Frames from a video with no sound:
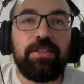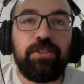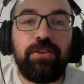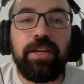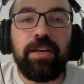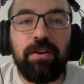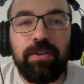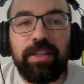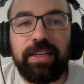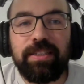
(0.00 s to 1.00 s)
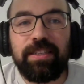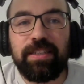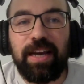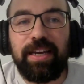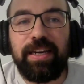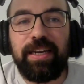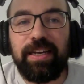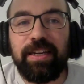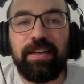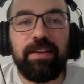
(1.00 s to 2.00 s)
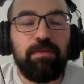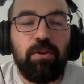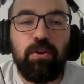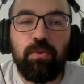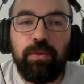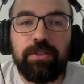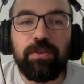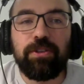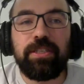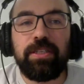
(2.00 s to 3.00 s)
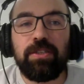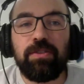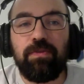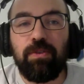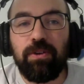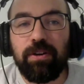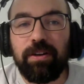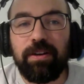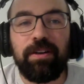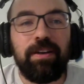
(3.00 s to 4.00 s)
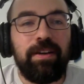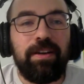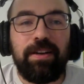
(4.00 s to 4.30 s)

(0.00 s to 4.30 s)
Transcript: studio that's designing resources for